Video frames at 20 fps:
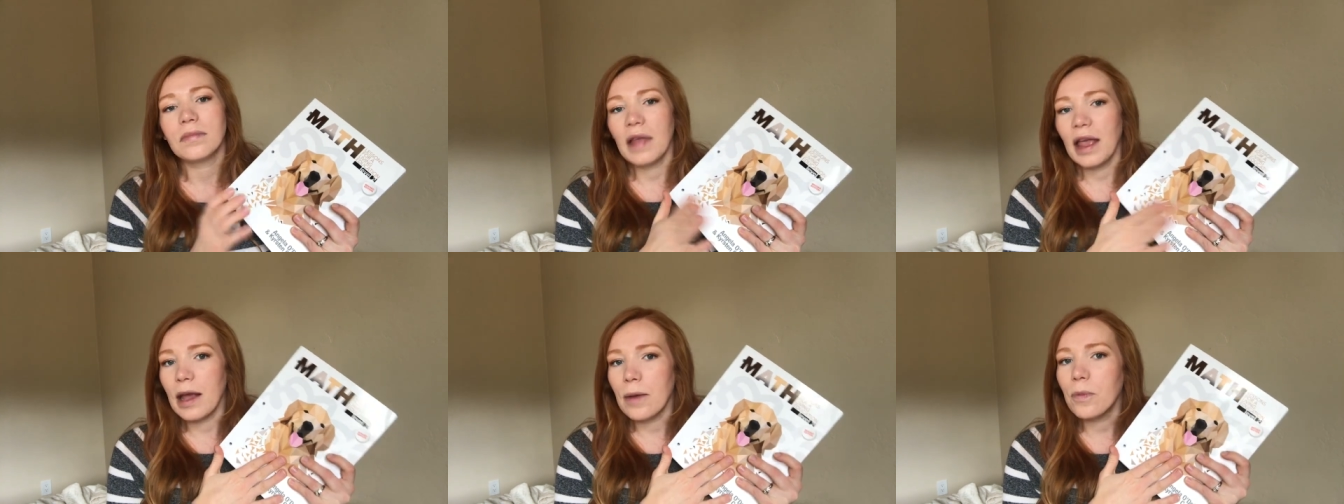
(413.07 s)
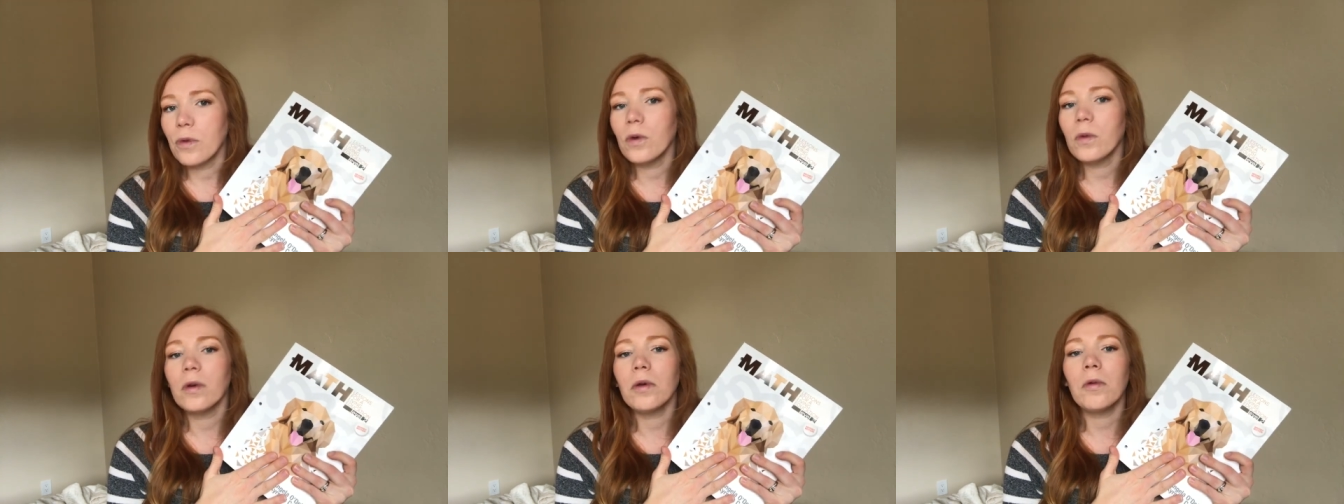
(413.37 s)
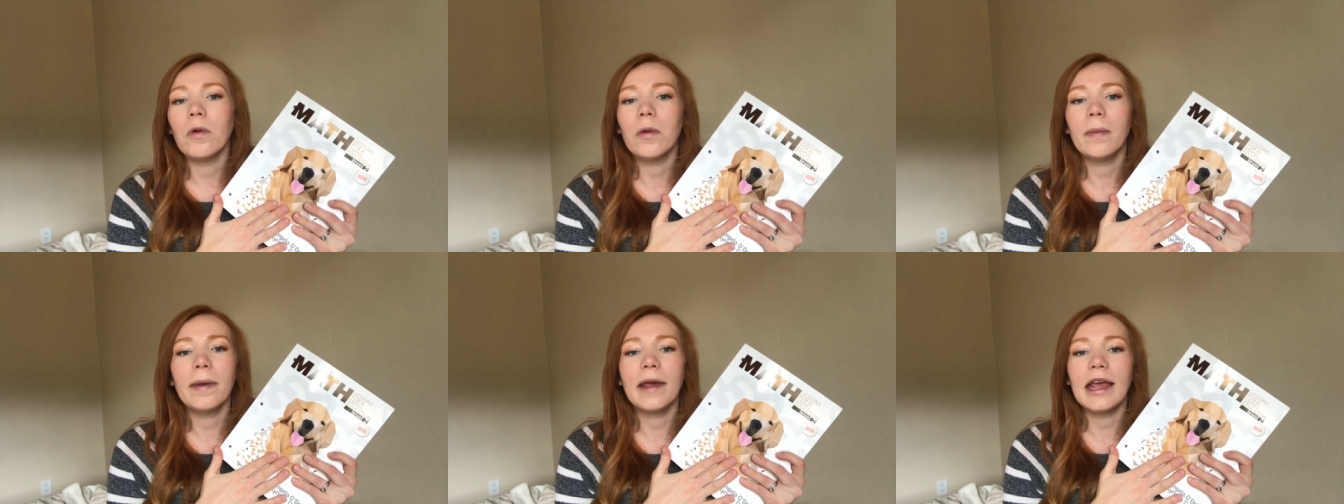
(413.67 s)
April we
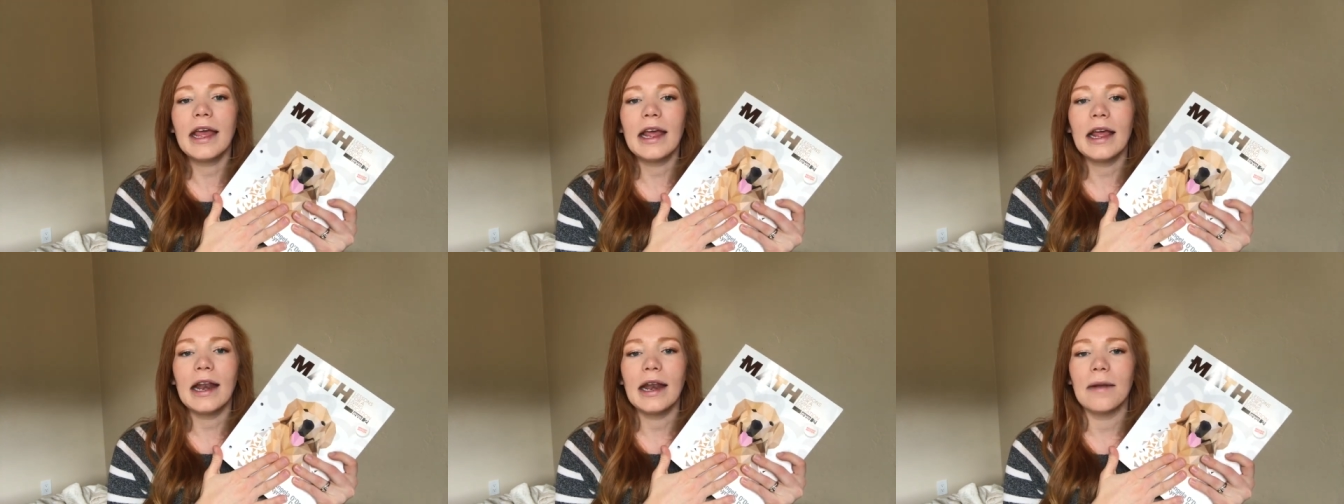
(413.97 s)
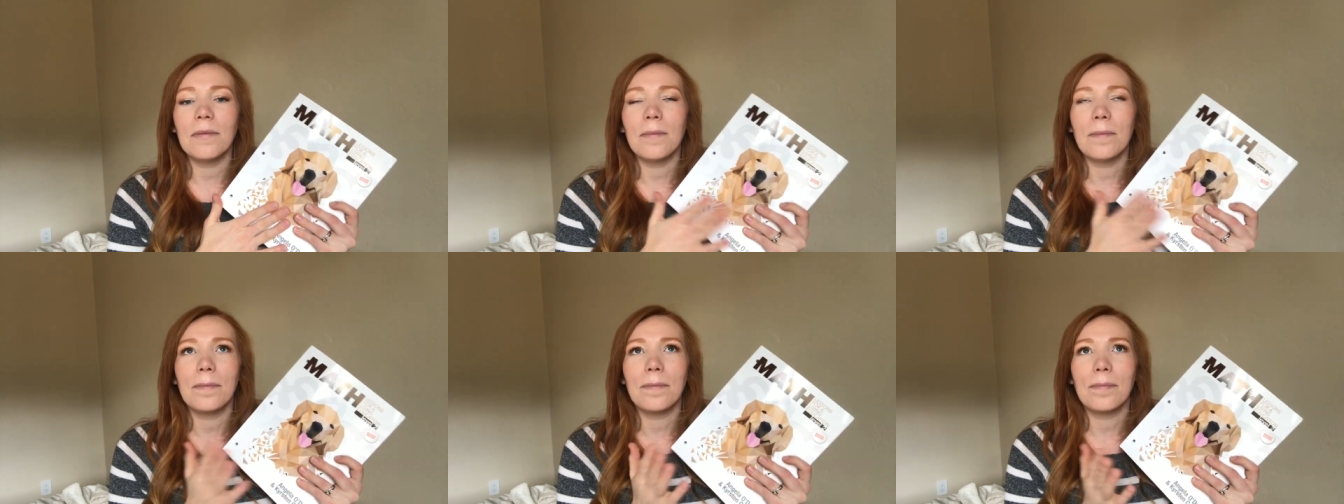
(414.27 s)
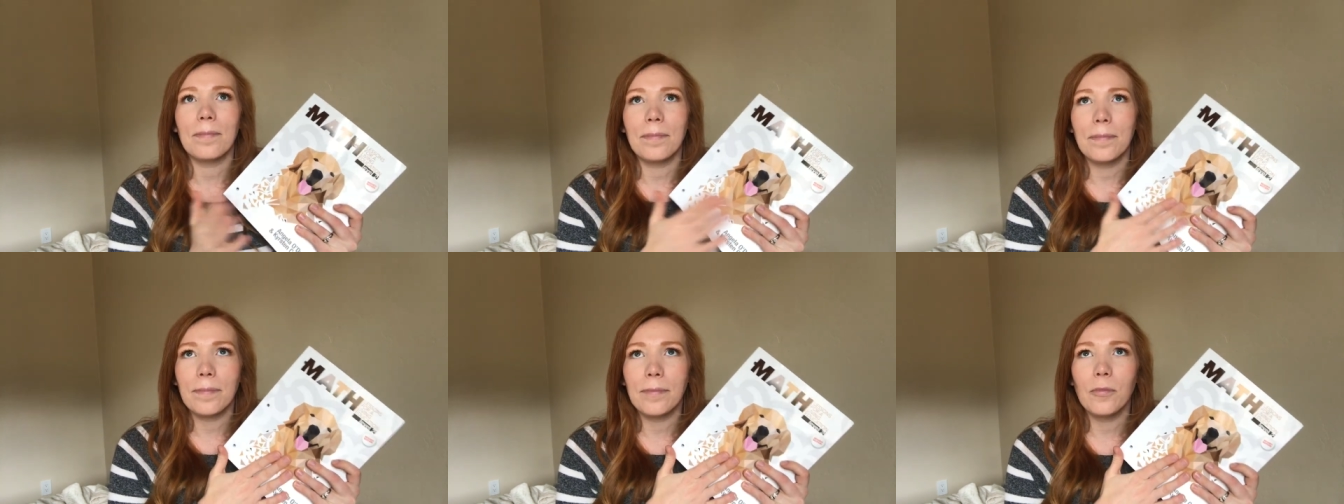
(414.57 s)
will begin.
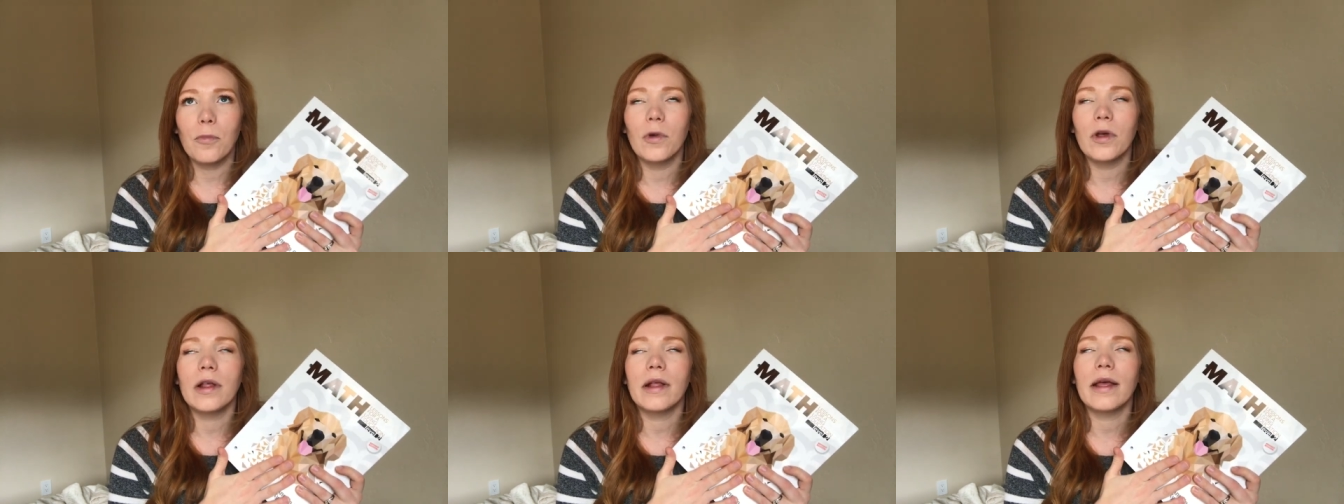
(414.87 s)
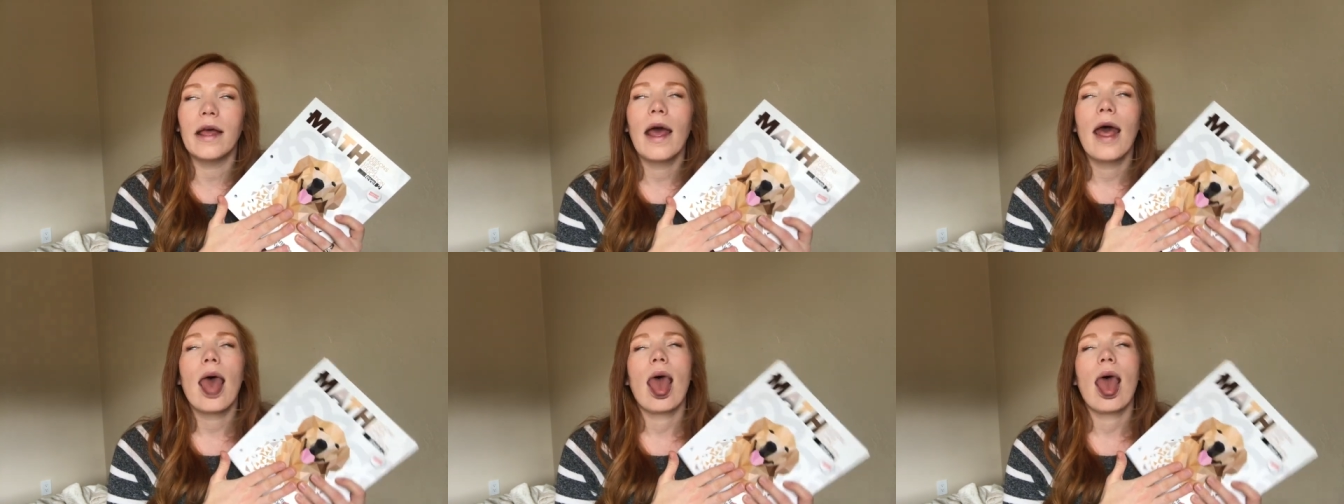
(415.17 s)
We'll,